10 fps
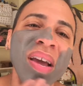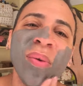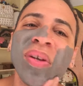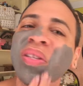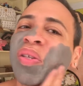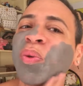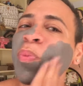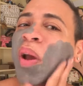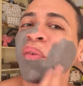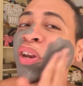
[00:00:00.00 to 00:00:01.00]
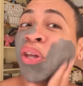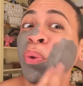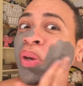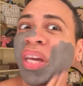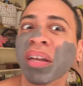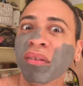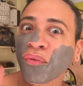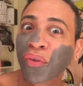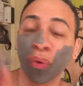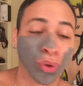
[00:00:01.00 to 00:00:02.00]
I went to my reunion,
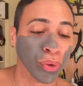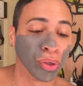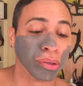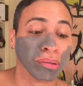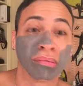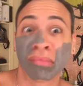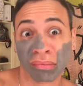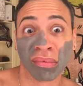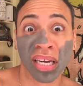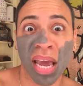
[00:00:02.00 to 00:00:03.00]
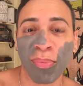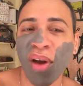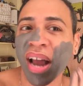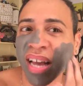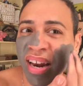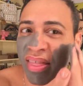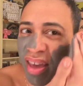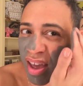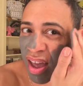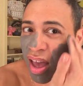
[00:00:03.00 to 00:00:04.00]
funeral, gay pride kind of
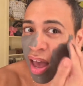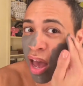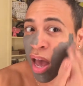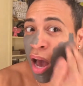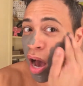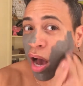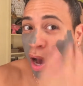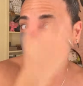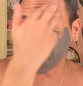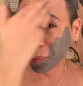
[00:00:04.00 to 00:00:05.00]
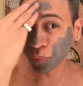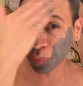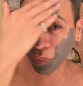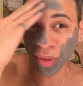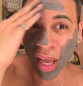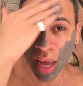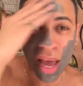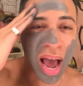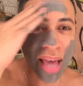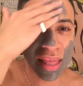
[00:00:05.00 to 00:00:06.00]
thing,
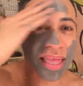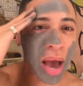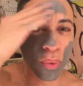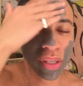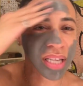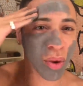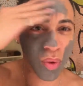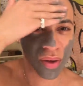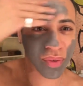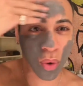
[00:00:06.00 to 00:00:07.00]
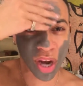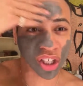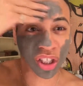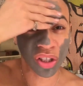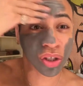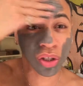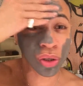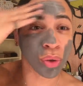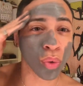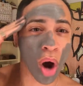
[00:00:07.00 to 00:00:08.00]
that was like one of the questions
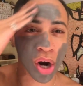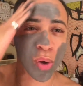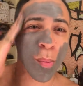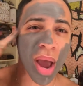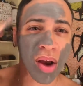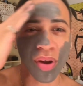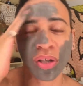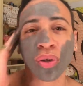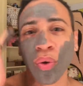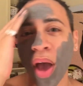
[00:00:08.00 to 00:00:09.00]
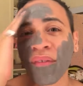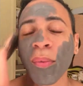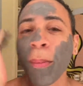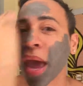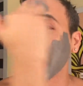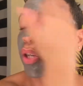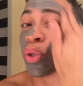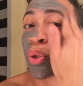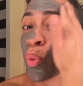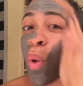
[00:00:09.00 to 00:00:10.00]
too. Are you married? Do you have a man?
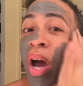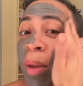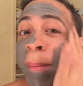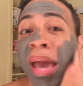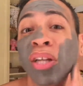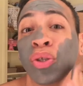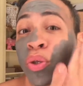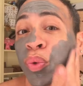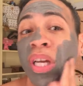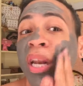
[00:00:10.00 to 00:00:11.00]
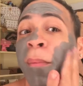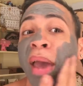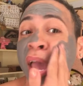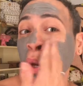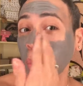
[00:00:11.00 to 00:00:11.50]
Do you want a man? Do you need a man?